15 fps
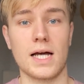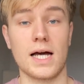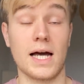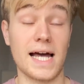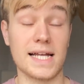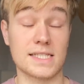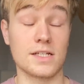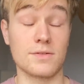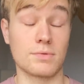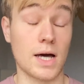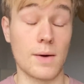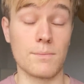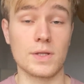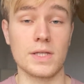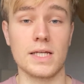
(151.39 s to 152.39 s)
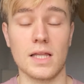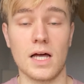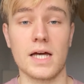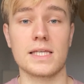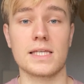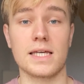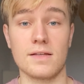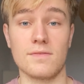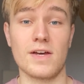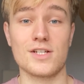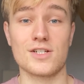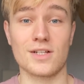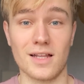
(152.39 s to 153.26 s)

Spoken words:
at a company like Innovation